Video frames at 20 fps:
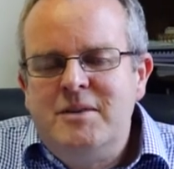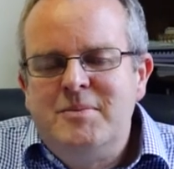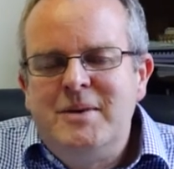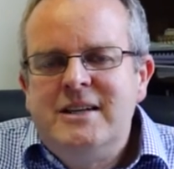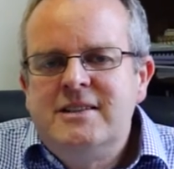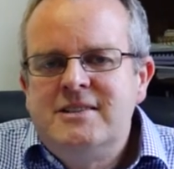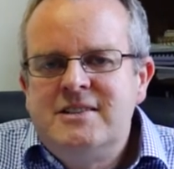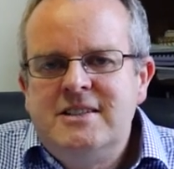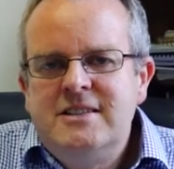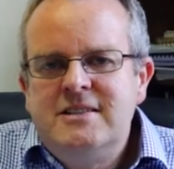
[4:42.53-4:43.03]

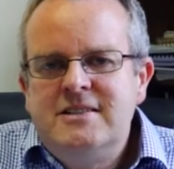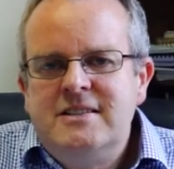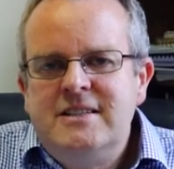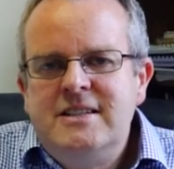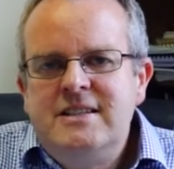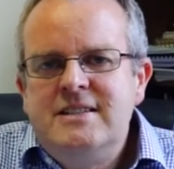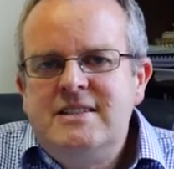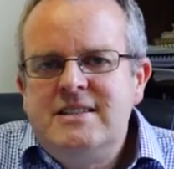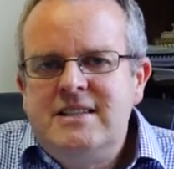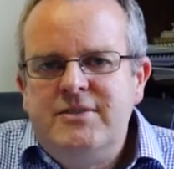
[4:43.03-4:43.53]
about
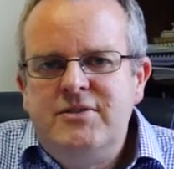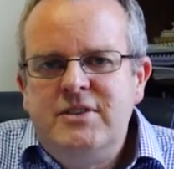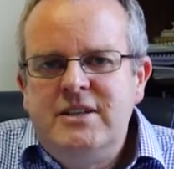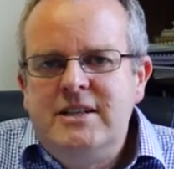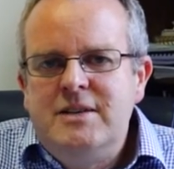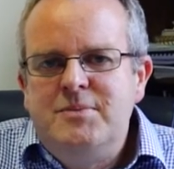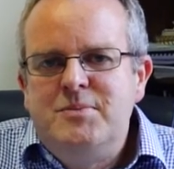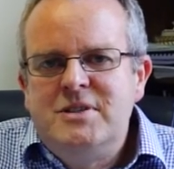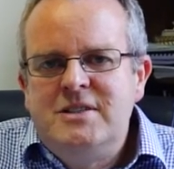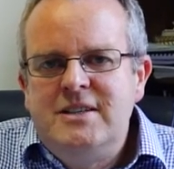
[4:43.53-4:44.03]
60 to
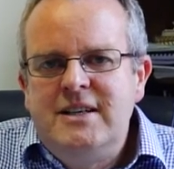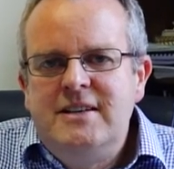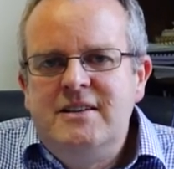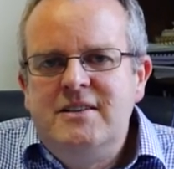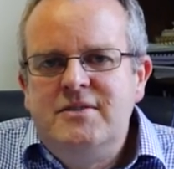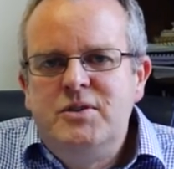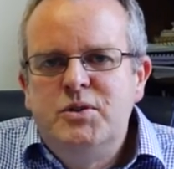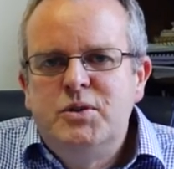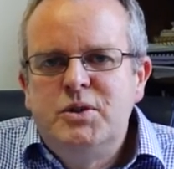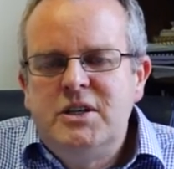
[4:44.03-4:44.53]
70%
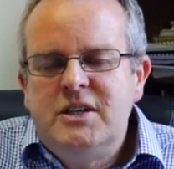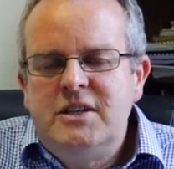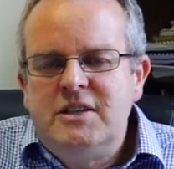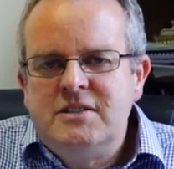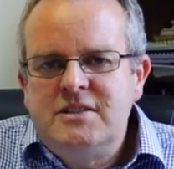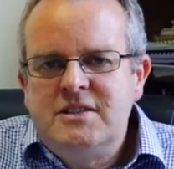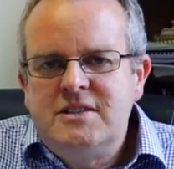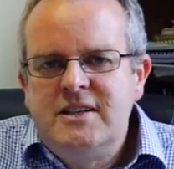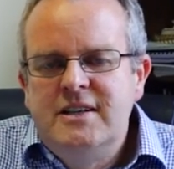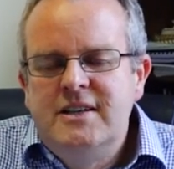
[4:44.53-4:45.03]
of your
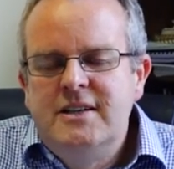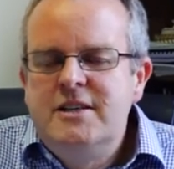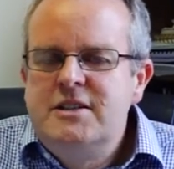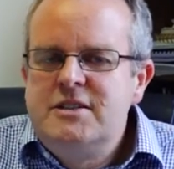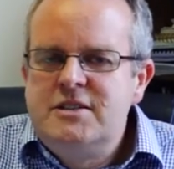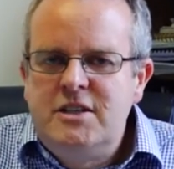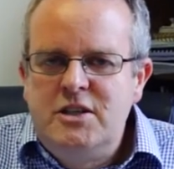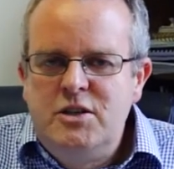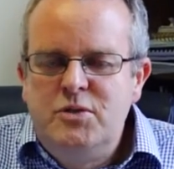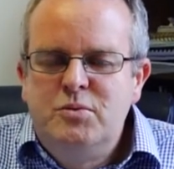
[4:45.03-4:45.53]
costs,
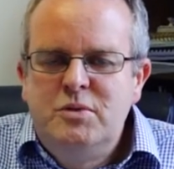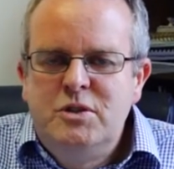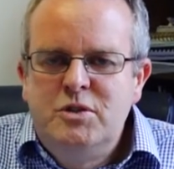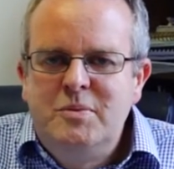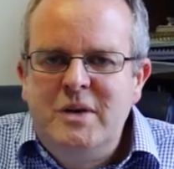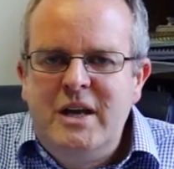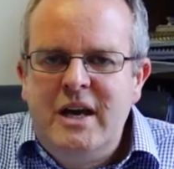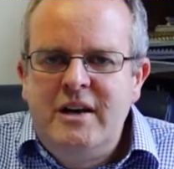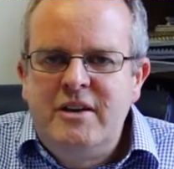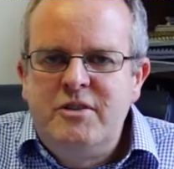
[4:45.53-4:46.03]
so you will
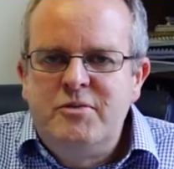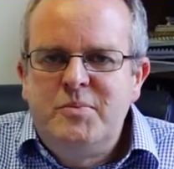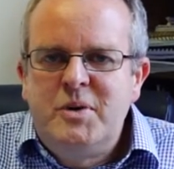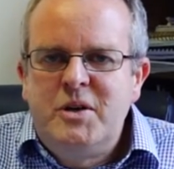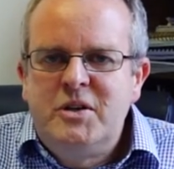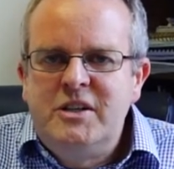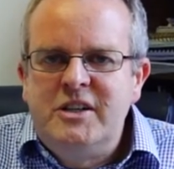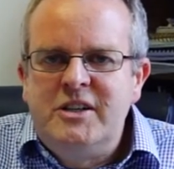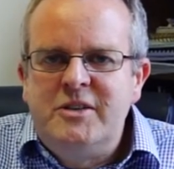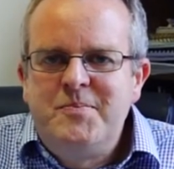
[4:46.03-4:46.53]
be out of
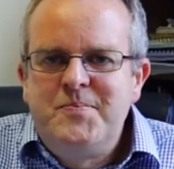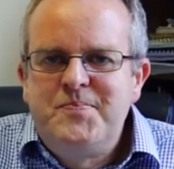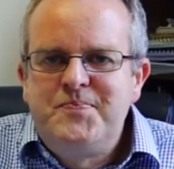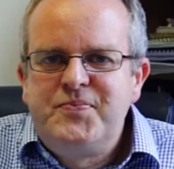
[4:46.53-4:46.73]
pocket.